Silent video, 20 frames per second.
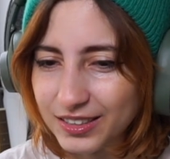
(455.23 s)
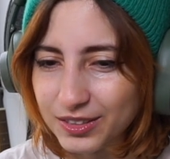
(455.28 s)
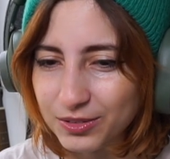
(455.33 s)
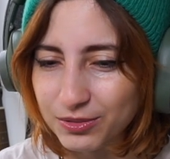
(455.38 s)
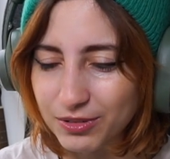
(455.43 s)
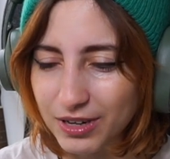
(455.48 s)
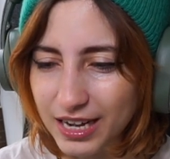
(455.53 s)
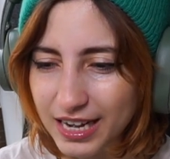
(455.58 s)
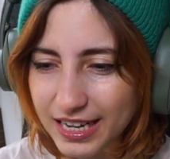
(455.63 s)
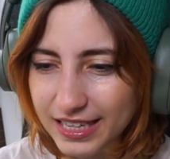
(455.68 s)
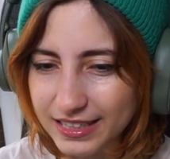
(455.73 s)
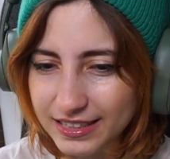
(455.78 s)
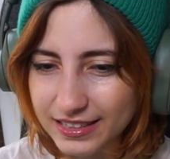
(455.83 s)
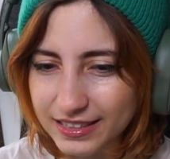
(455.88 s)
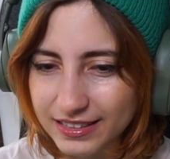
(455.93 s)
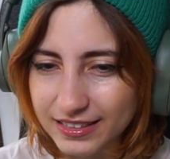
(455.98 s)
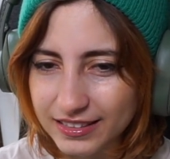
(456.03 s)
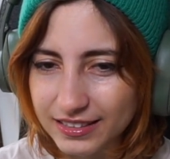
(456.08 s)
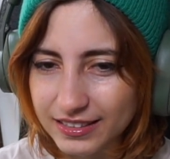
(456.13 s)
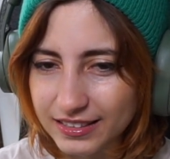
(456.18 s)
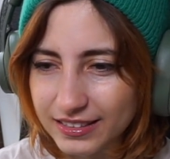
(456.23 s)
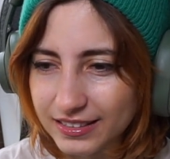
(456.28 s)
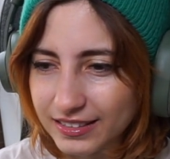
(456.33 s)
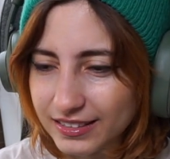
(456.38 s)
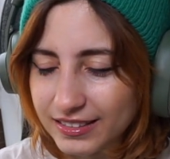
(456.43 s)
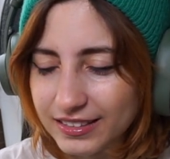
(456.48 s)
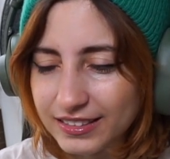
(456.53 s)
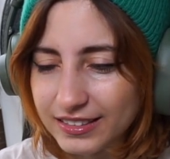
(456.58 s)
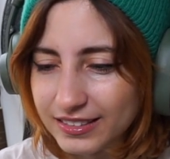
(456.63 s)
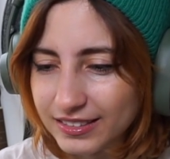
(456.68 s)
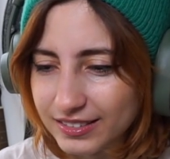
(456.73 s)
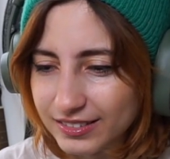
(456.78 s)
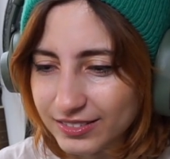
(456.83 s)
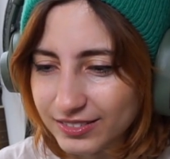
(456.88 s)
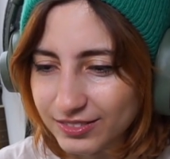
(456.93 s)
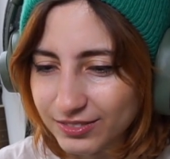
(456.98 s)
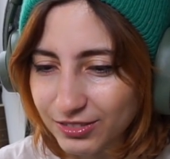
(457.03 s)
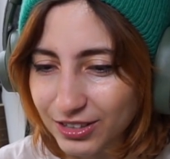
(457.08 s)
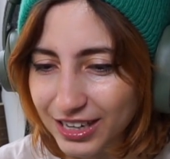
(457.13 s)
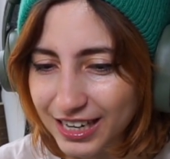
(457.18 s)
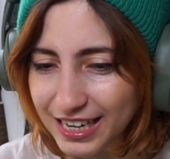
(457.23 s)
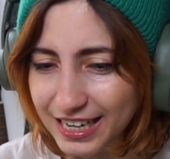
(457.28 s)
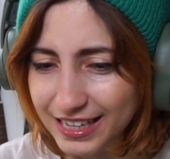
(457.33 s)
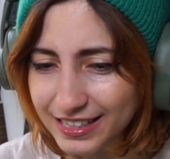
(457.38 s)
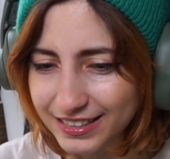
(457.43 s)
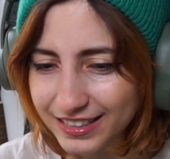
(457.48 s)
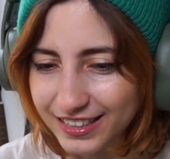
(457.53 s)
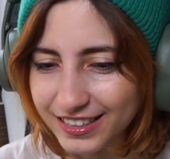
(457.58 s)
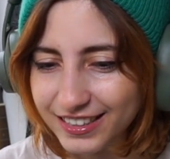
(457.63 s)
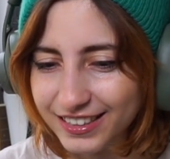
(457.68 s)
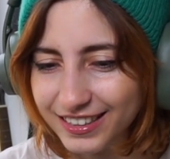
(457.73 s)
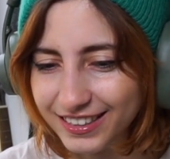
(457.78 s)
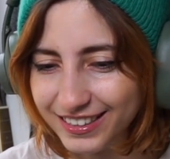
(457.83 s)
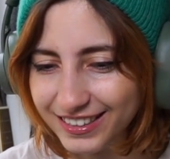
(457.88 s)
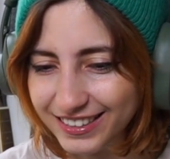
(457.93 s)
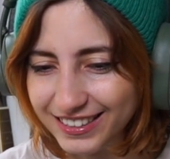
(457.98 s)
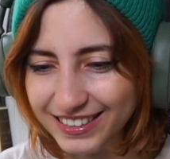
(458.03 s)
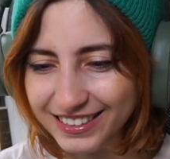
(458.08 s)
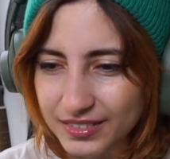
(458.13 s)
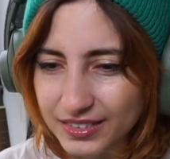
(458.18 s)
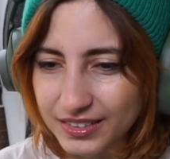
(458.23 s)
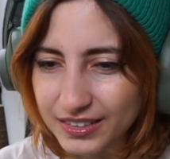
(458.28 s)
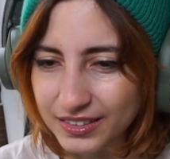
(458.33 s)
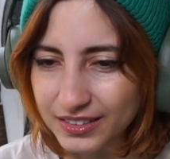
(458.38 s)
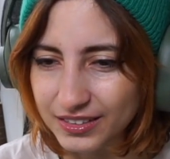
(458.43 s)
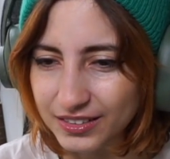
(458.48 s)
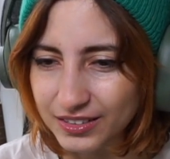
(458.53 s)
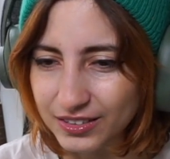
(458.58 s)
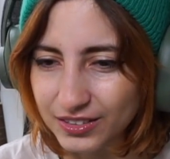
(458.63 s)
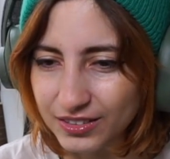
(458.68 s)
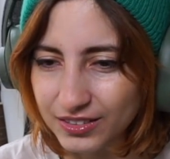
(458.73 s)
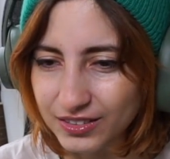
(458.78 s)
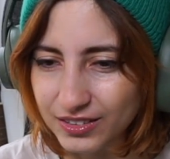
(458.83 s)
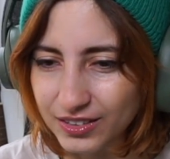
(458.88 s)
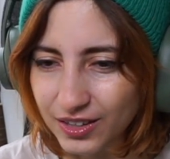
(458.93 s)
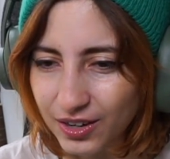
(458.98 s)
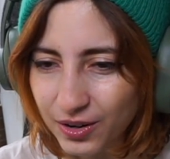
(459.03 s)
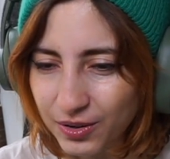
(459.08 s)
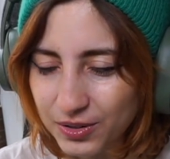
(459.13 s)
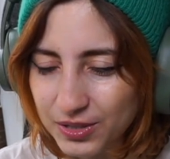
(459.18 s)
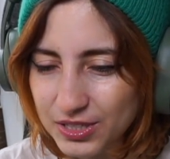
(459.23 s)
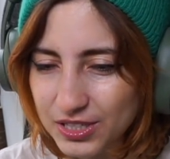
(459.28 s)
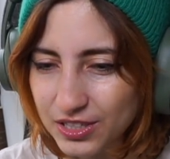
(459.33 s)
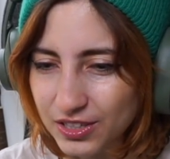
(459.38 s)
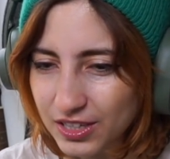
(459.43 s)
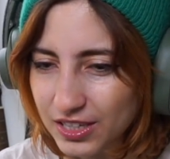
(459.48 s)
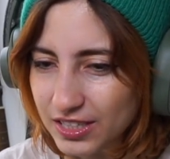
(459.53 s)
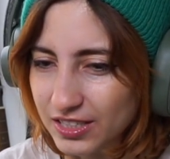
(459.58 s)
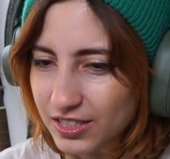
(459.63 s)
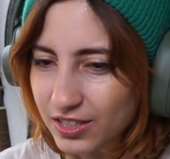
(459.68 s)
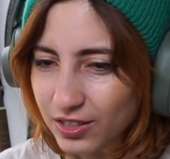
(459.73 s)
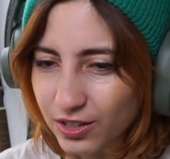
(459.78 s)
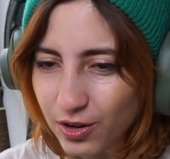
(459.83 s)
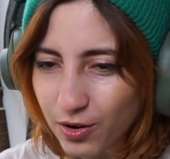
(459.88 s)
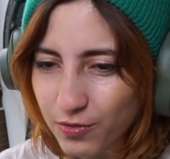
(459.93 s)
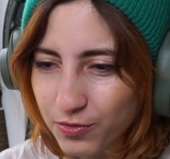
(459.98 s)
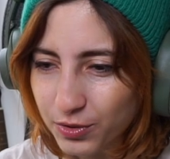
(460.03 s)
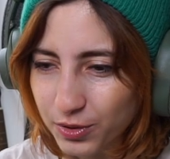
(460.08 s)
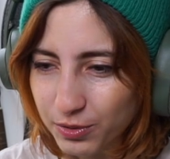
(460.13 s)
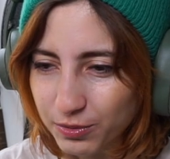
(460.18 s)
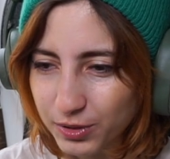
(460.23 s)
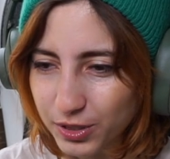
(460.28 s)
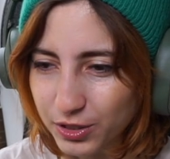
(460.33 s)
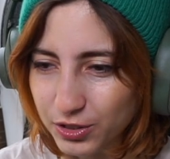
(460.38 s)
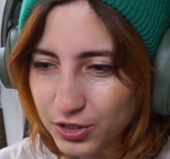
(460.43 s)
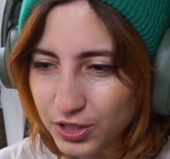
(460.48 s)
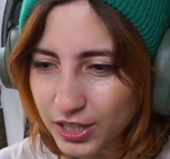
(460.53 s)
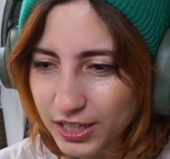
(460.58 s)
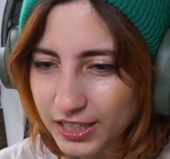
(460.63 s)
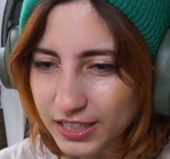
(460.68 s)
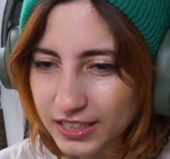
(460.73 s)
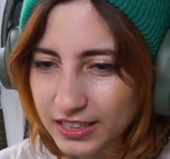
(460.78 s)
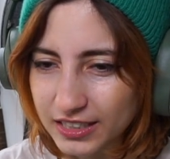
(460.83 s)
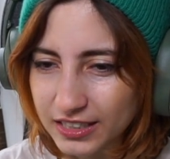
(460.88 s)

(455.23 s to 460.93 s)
Run! Run! Oh, he's gonna go for the ricochet.